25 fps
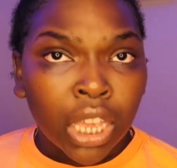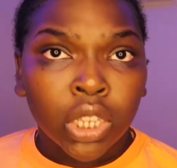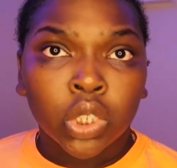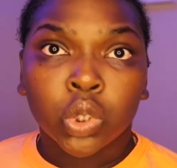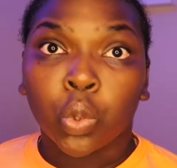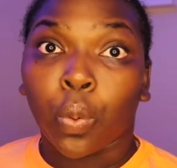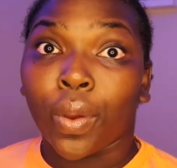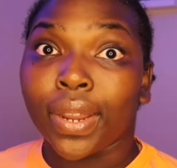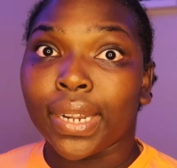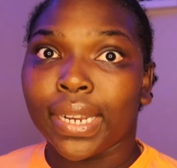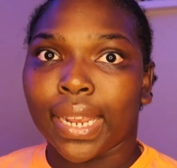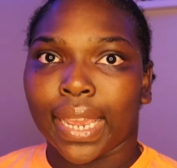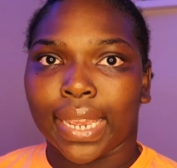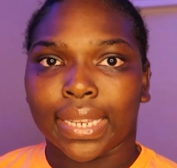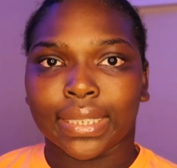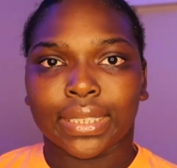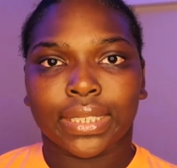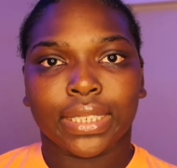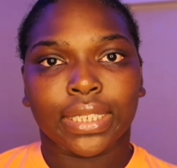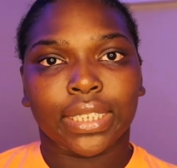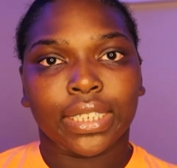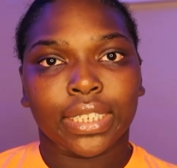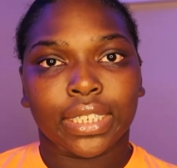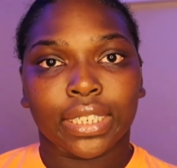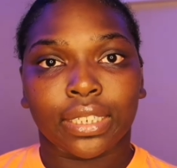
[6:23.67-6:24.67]
twenty
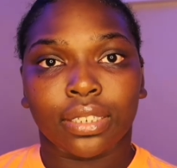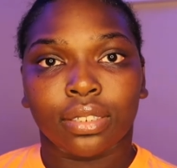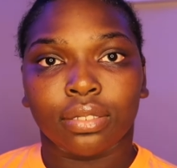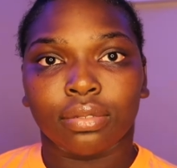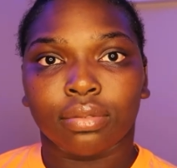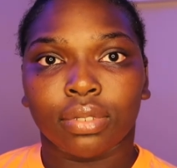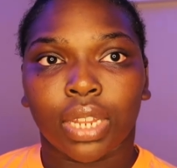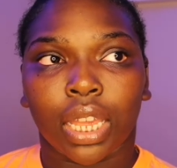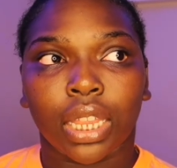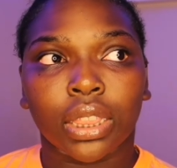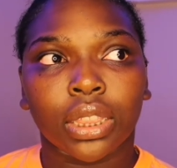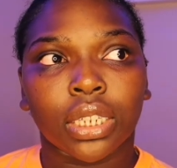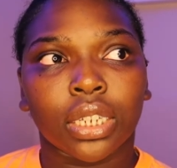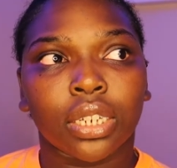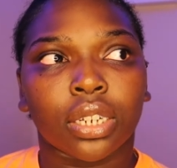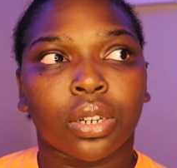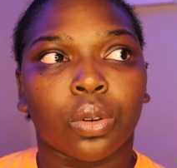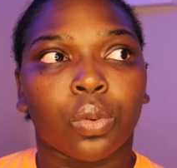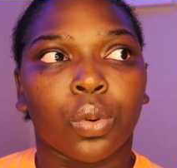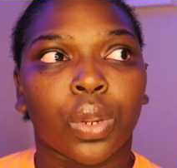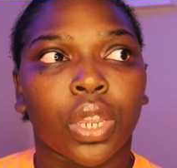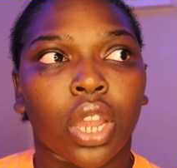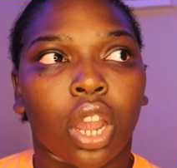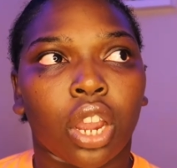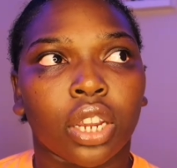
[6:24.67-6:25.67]
eighteen, and look,
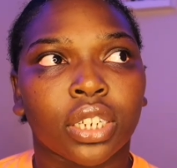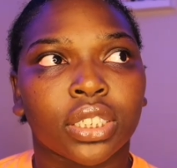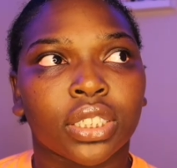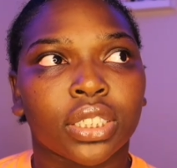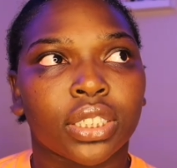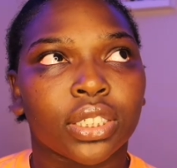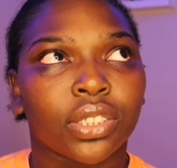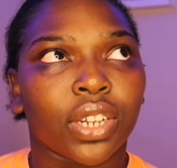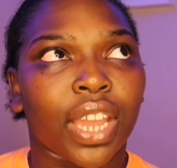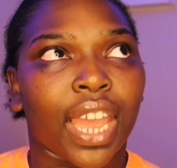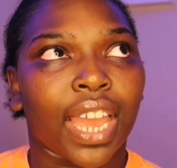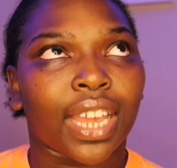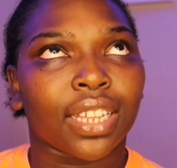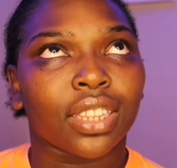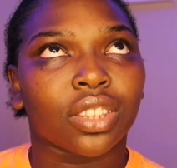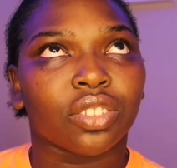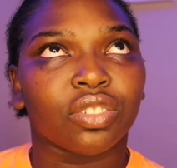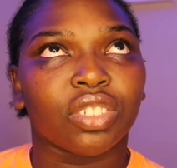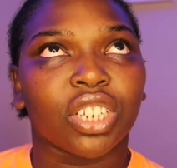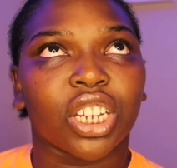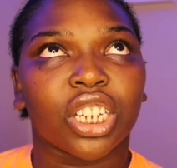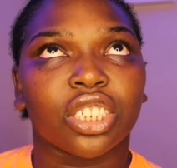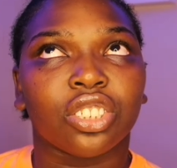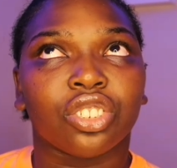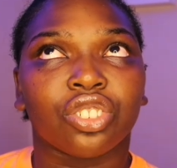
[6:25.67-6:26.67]
we are still at
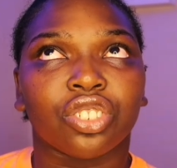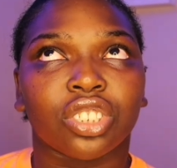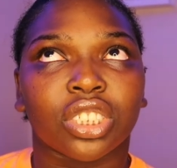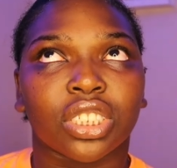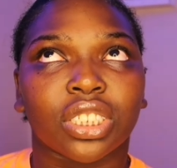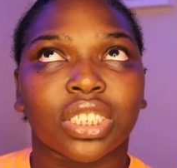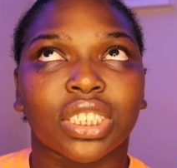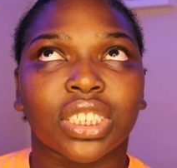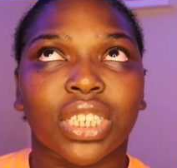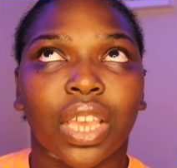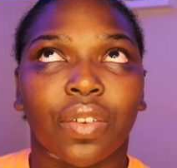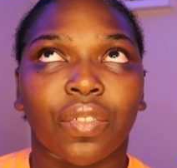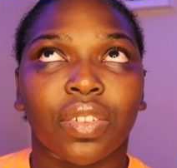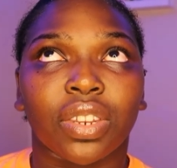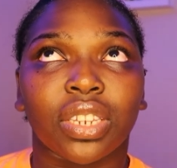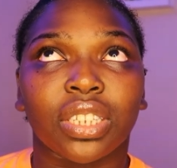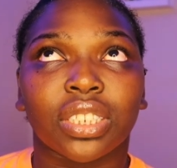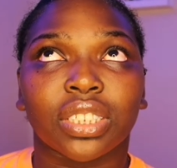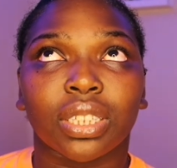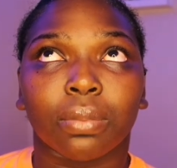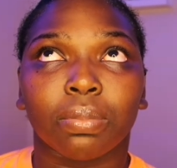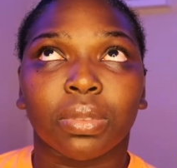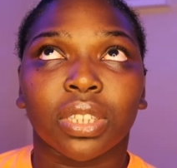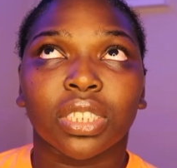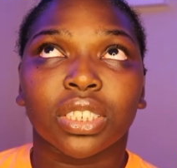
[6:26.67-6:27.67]
three hundred seventy
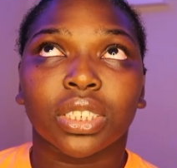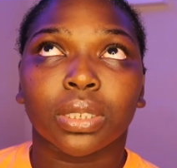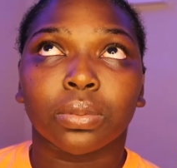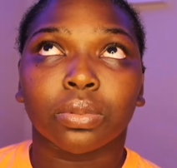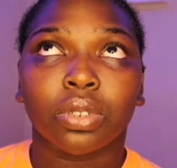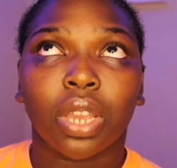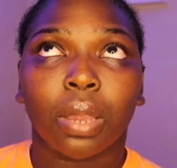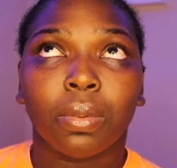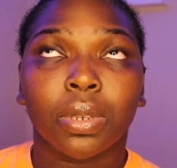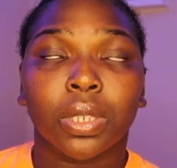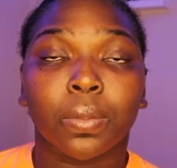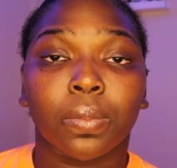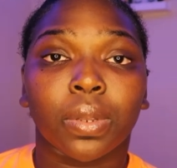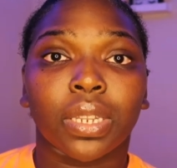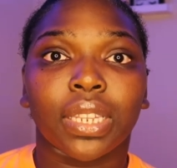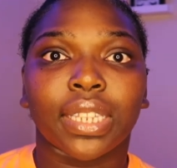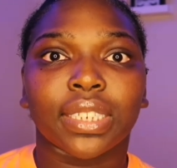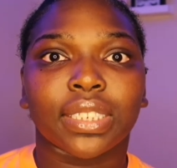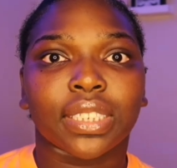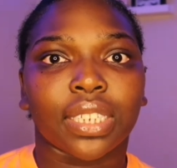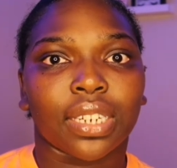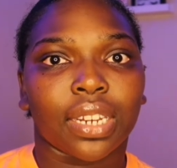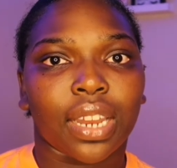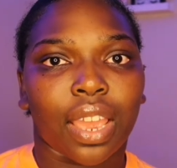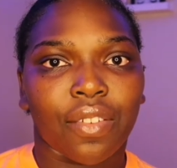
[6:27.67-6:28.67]
something subscribers. But
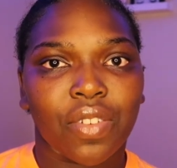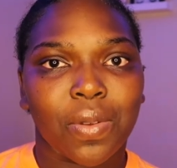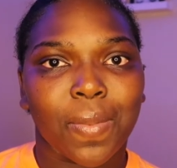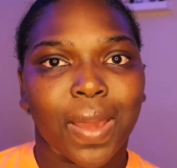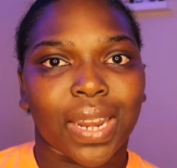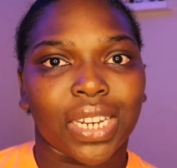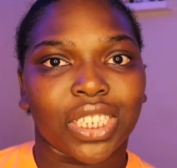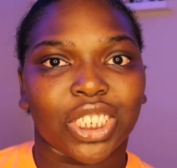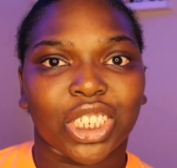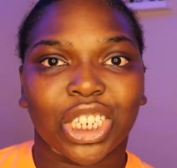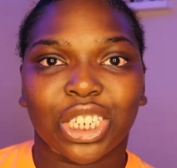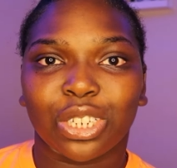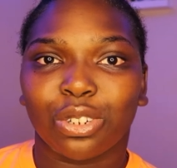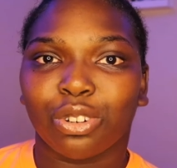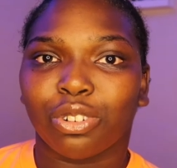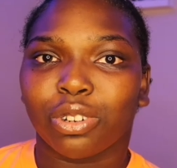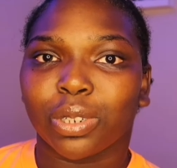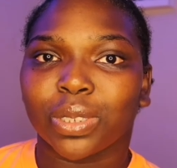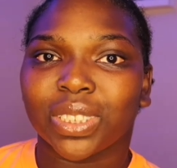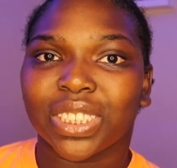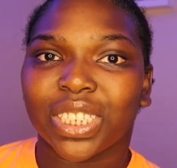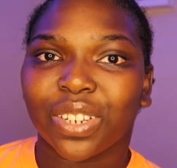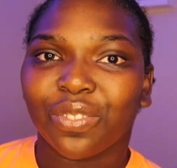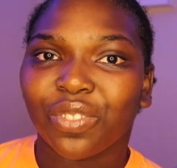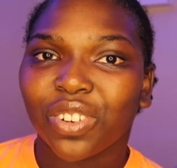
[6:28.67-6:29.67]
listen, everybody, channel
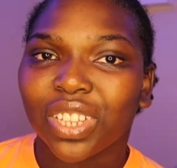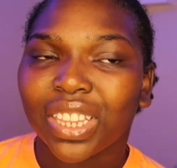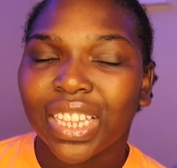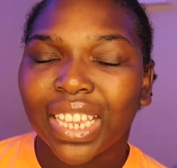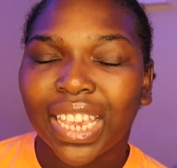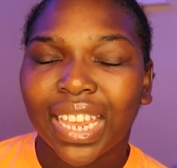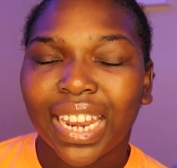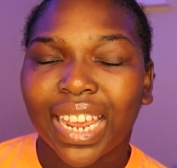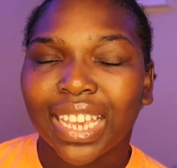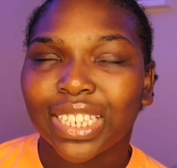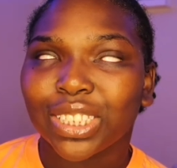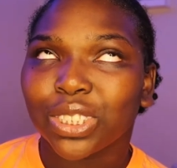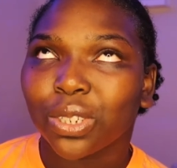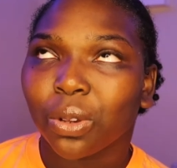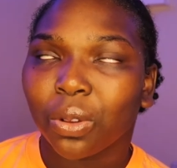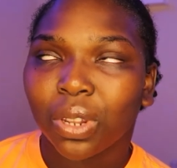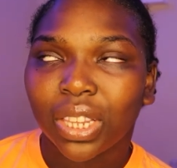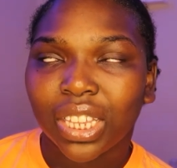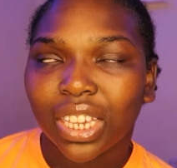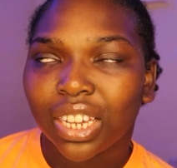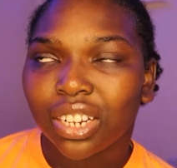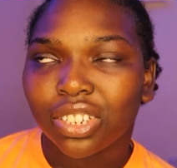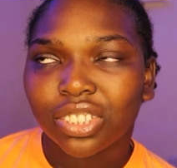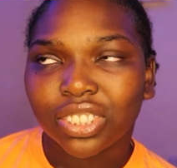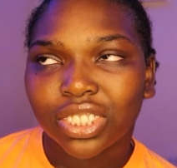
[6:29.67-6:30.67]
grows differently, and I
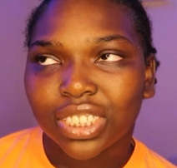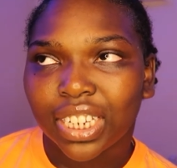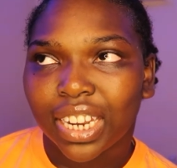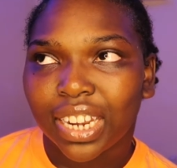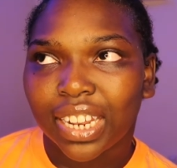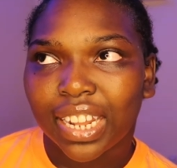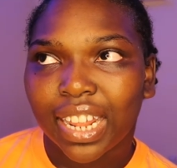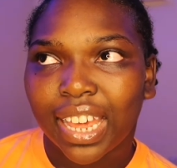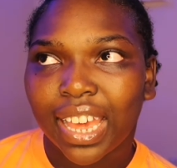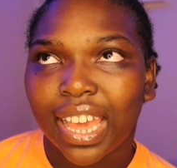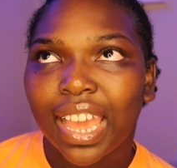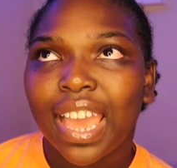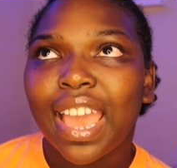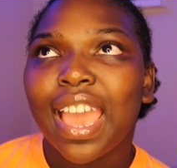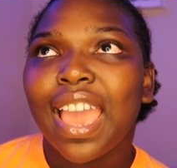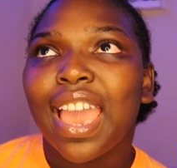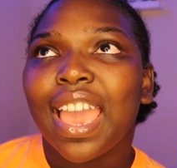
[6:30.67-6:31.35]
totally understand that.